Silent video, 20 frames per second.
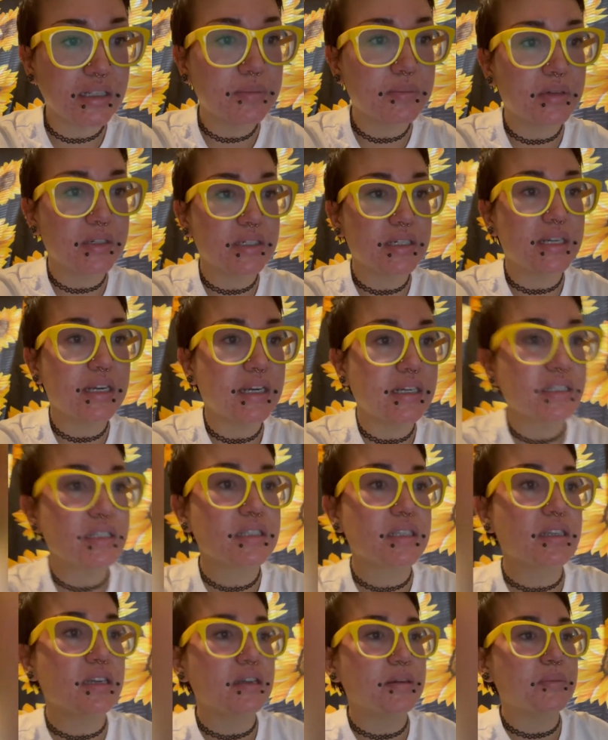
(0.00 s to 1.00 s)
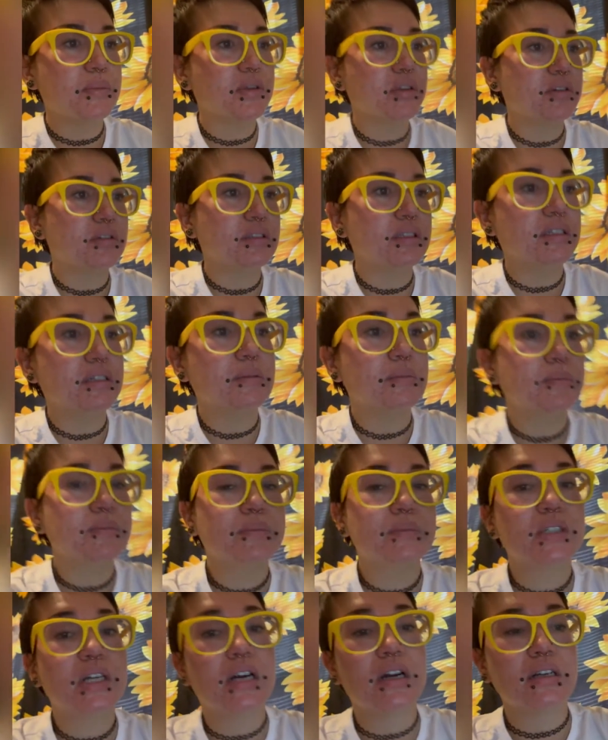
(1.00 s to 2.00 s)
much as botulinum
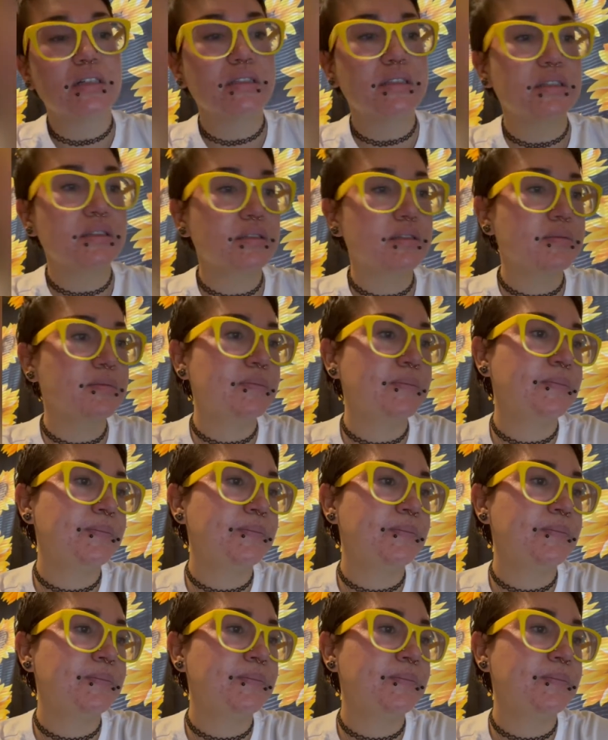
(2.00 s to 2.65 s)
toxin.